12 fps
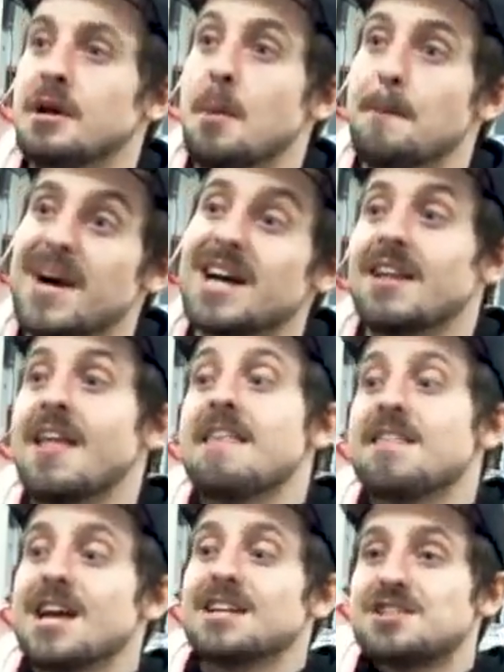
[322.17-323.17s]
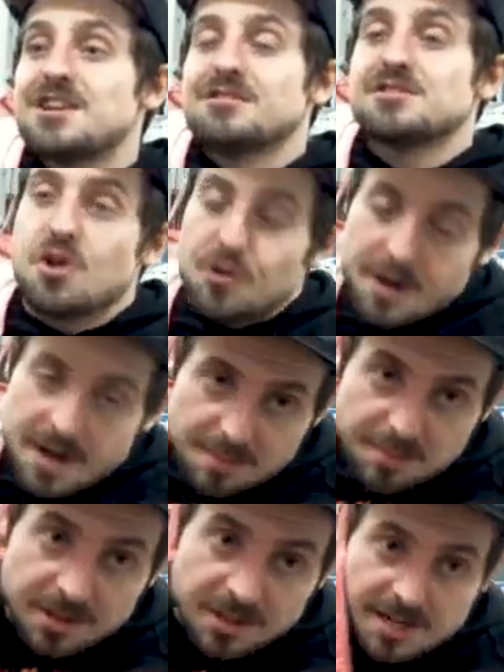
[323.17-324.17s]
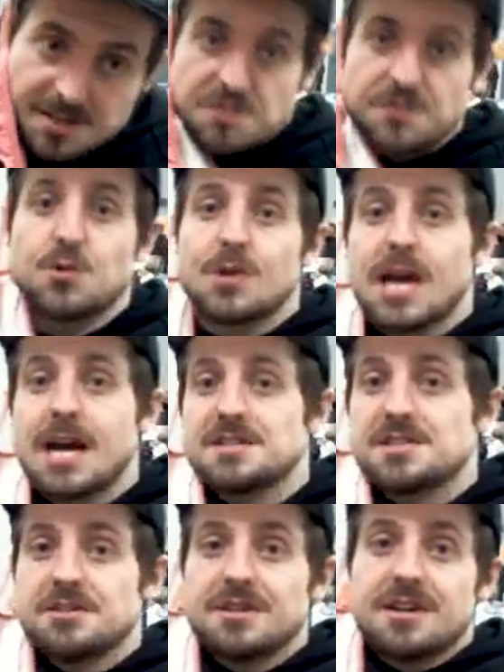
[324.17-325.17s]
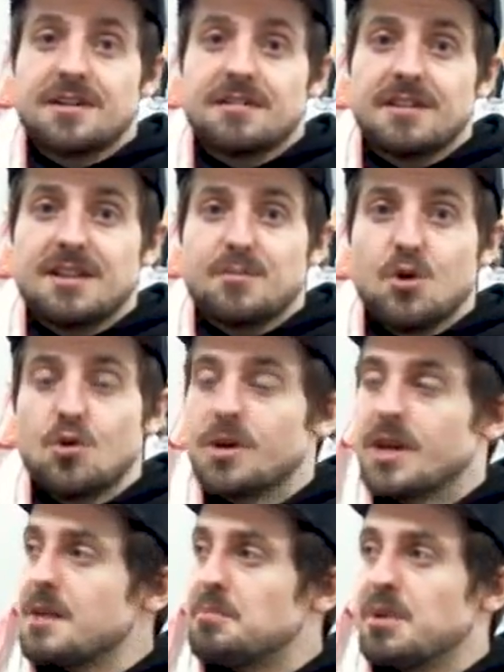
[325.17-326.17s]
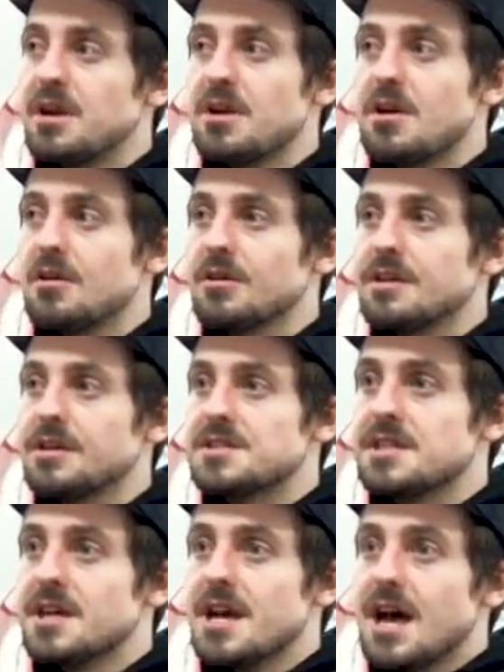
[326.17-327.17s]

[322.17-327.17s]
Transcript: But that sucker's already up online, so if you guys are in the mood, get bitten on her, because